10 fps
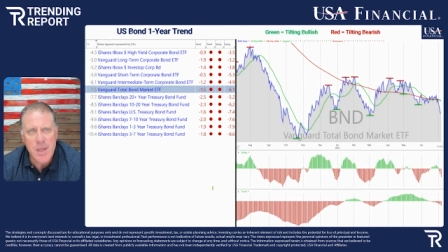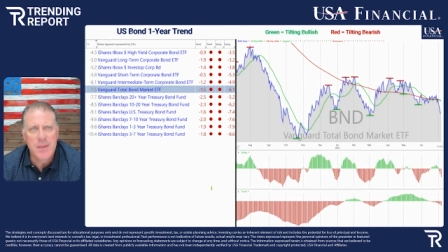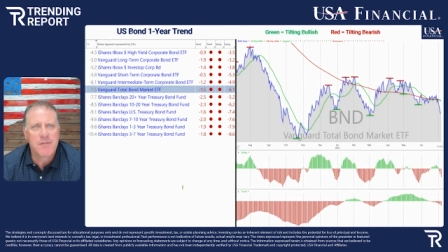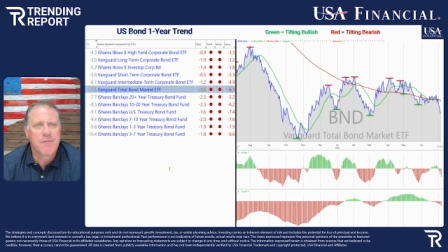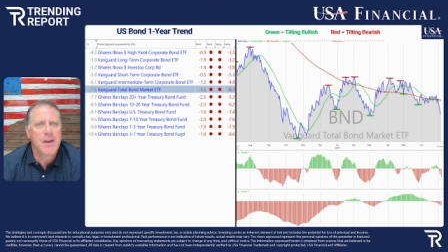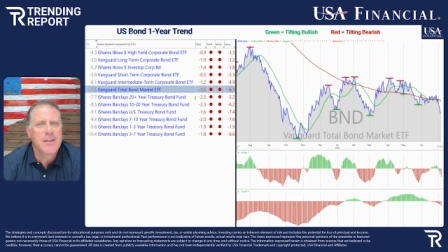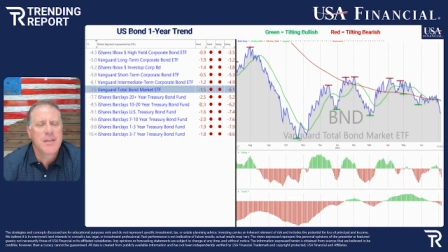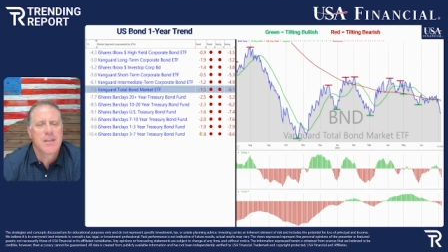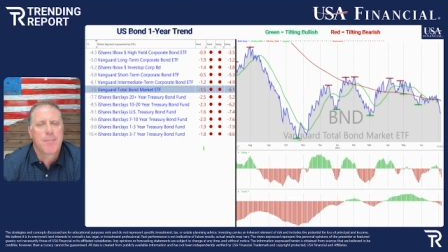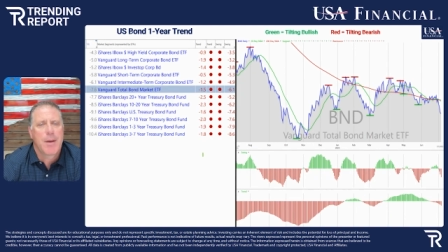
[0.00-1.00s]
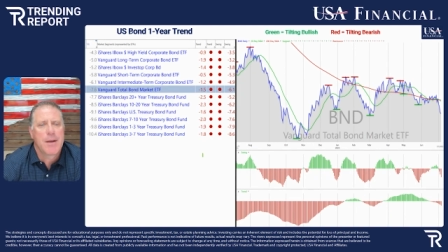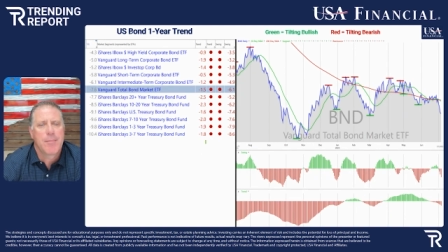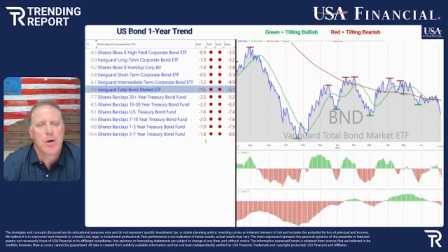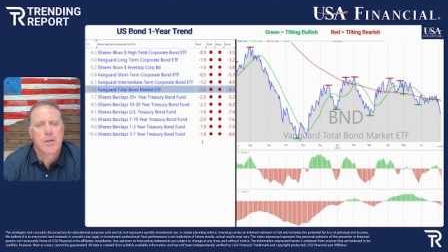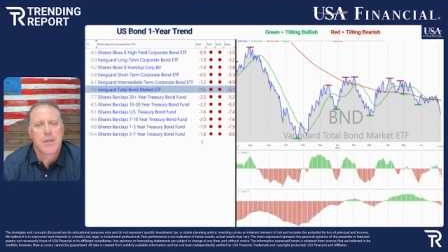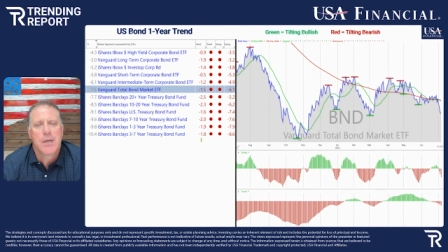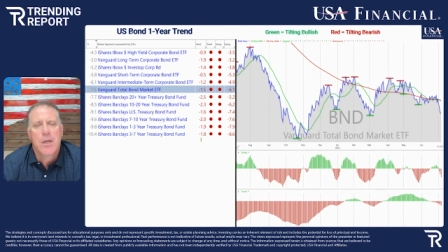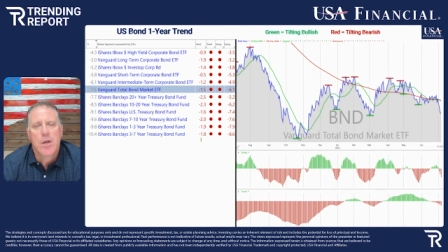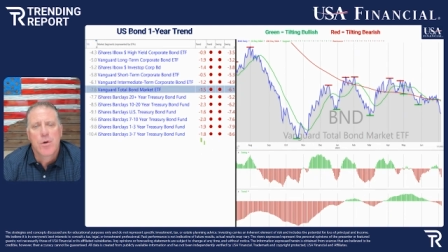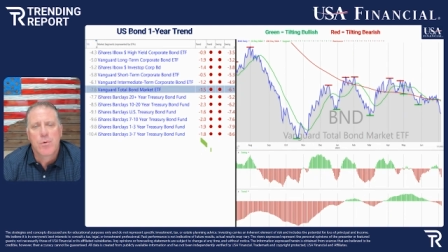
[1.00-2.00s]
And then finally, in the bond market,
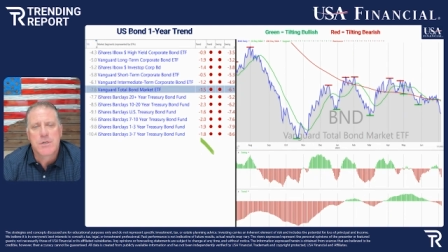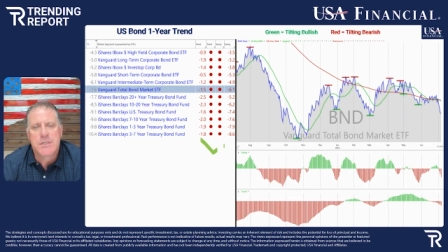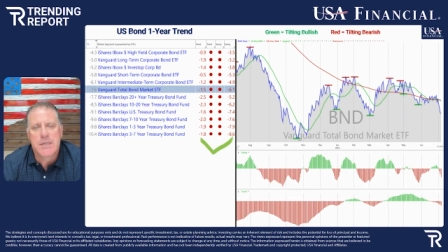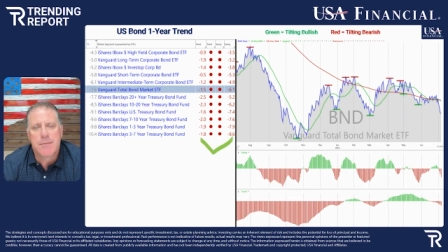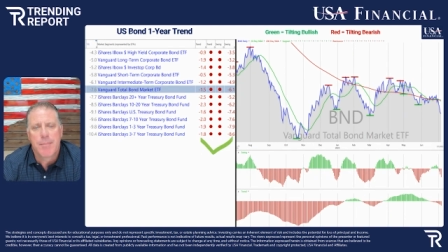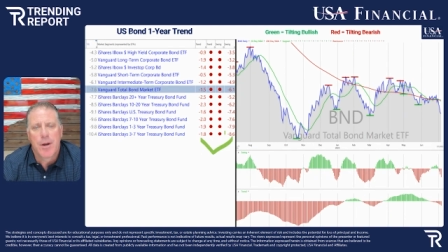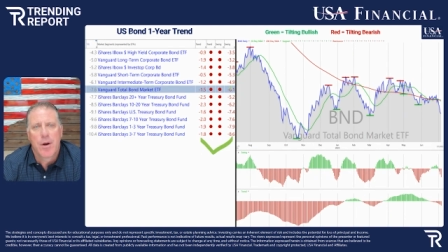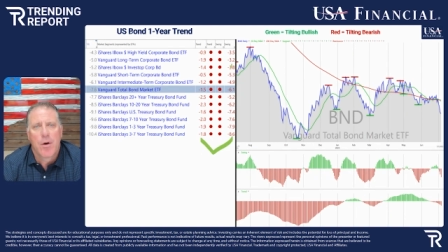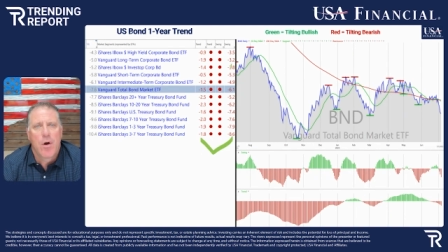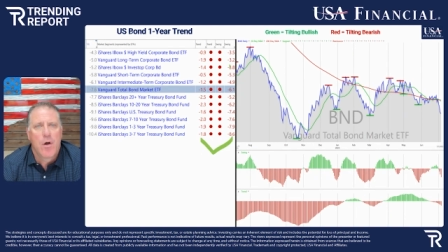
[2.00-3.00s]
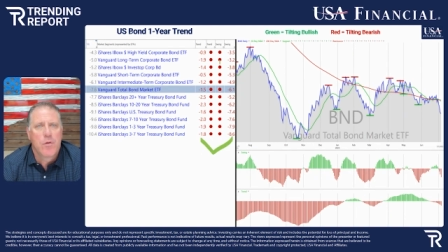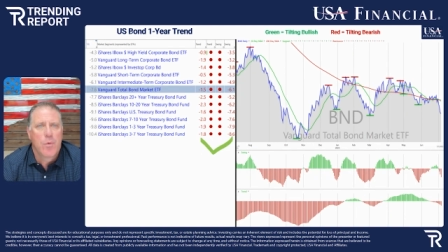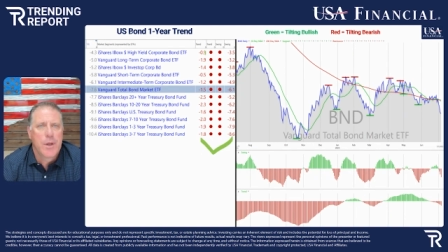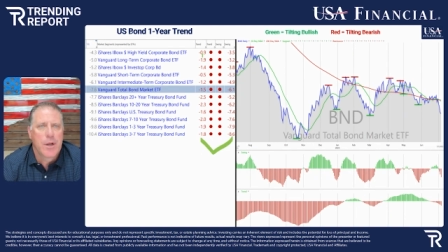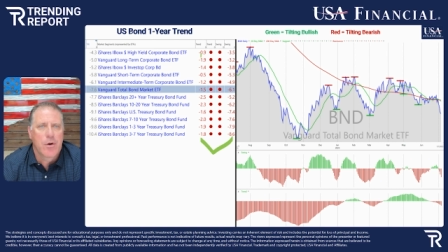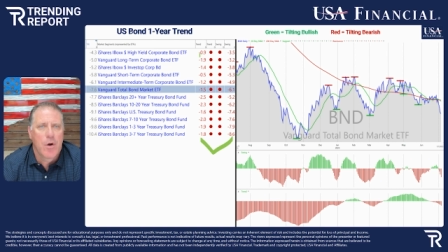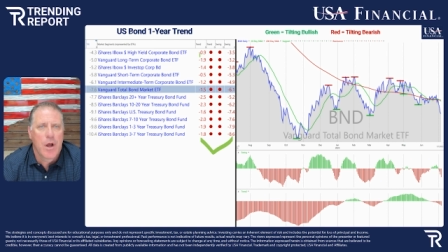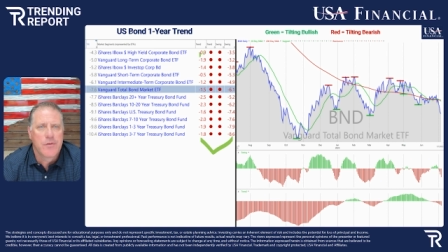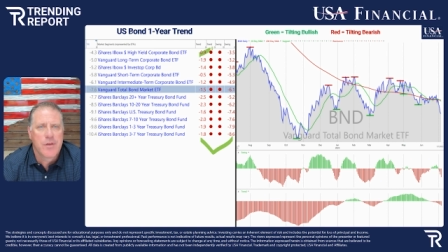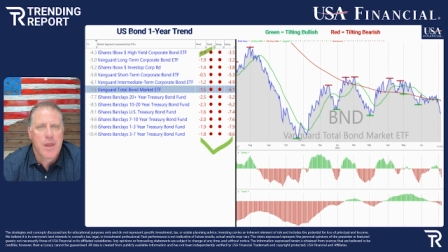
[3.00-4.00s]
we're seeing bear all the way
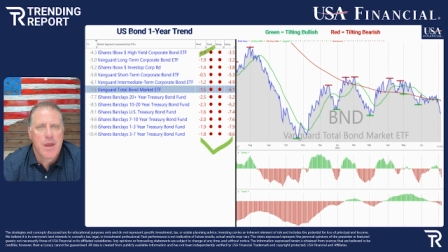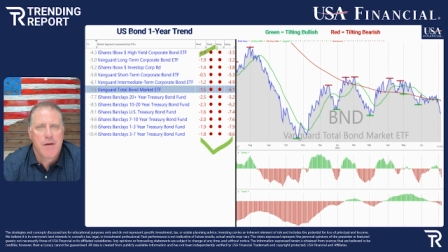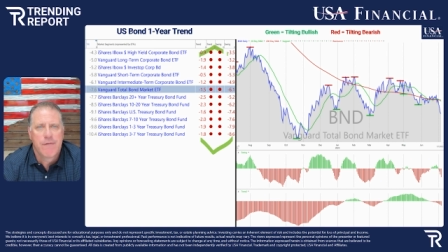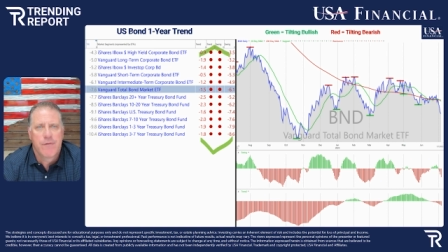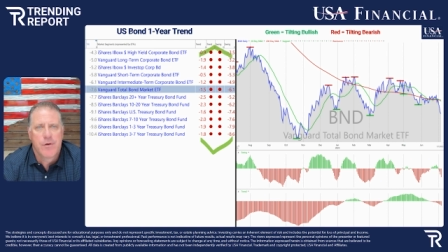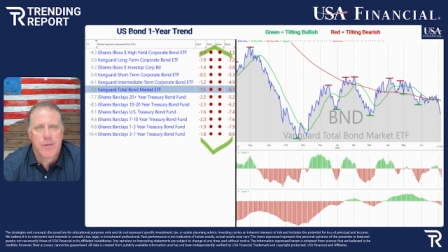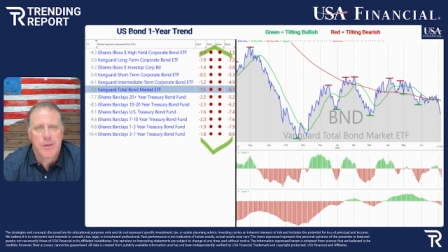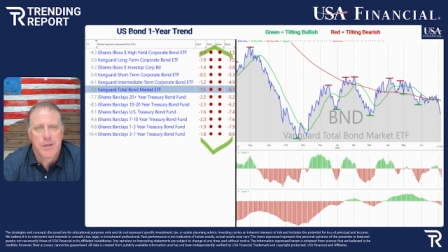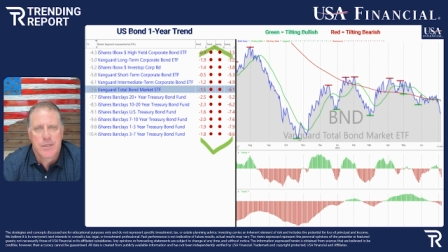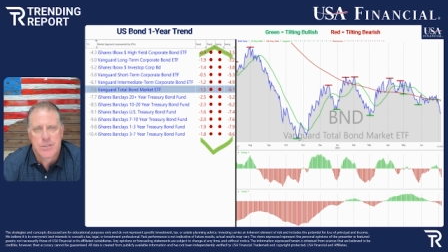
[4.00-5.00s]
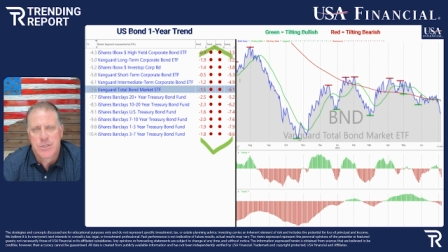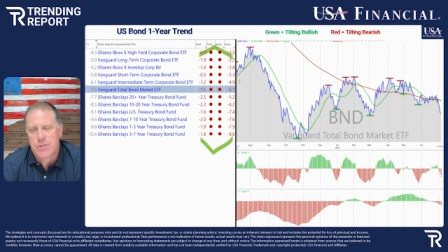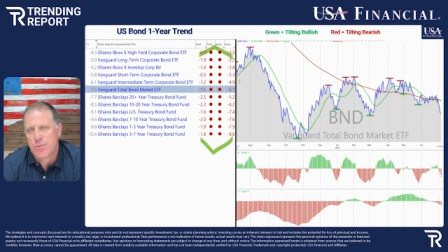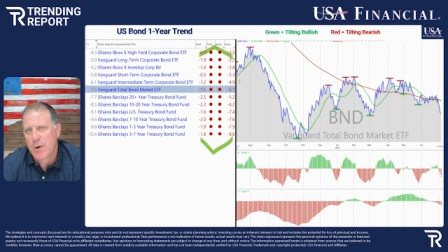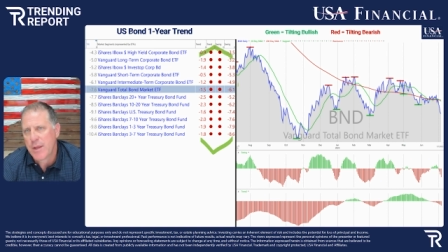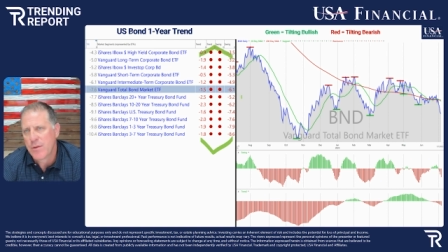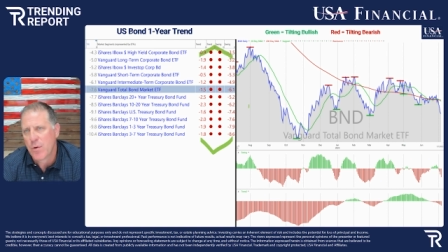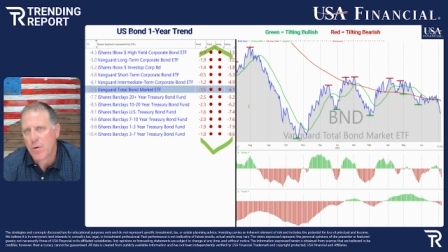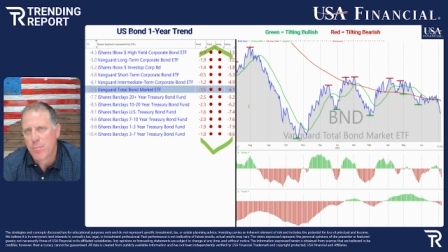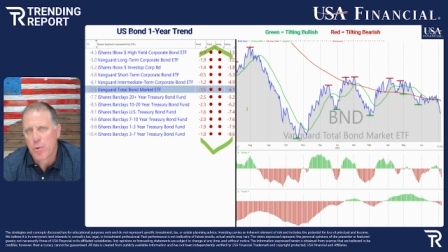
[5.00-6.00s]
across. Everything is just red. The
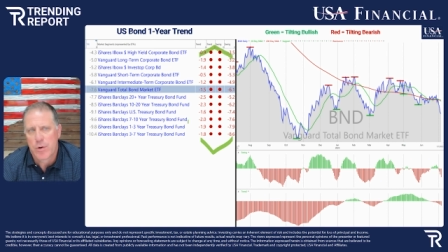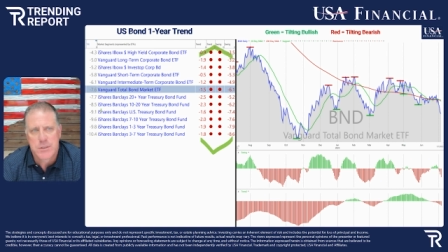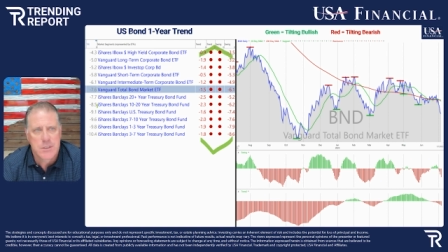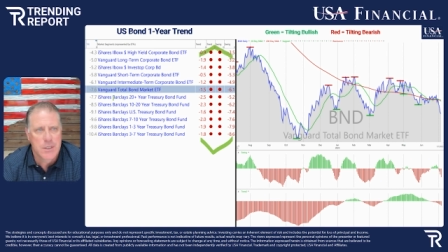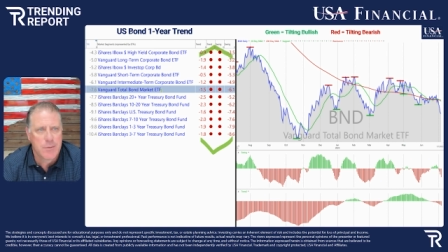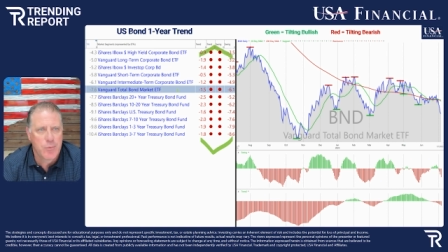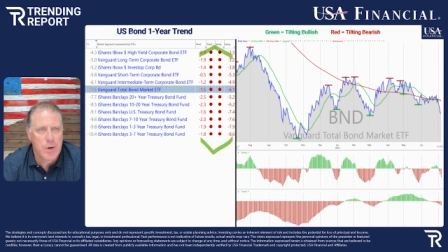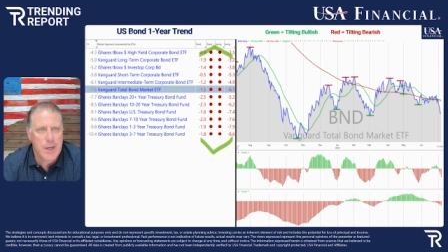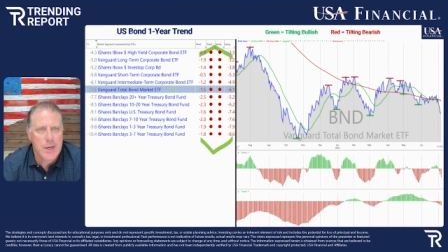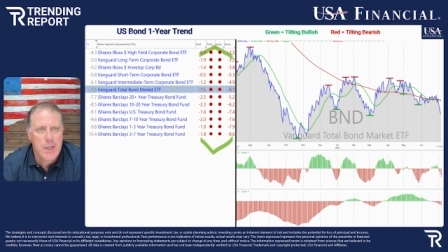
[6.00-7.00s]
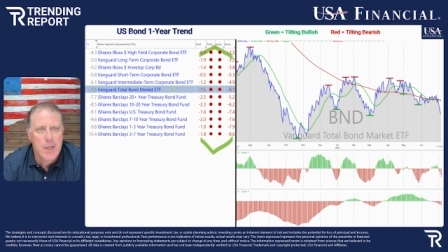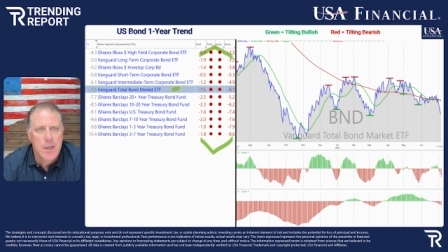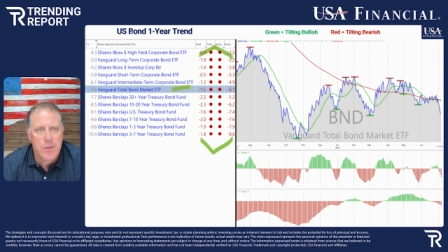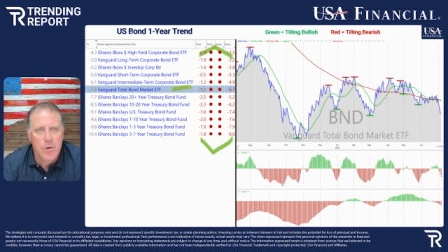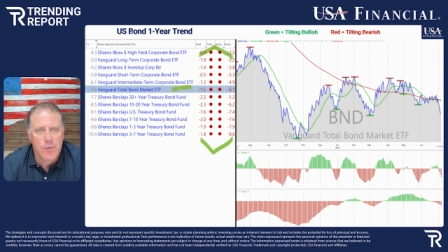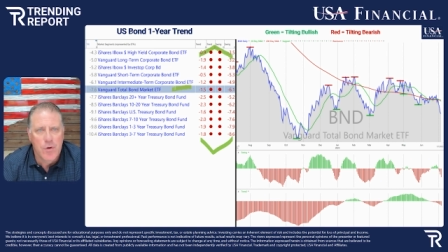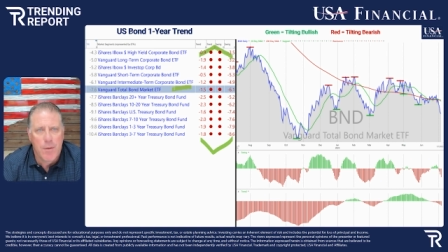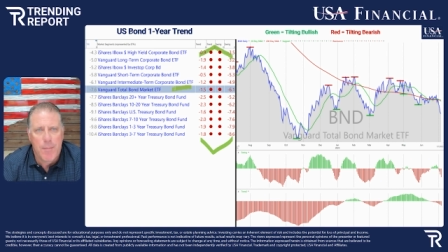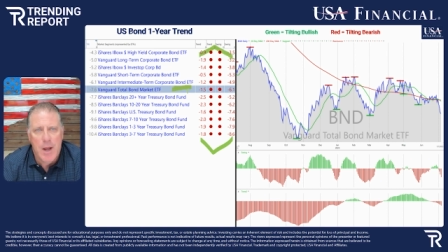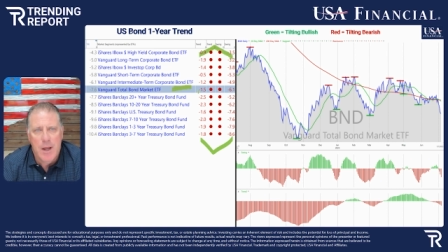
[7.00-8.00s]
whole board is lit up red. The overall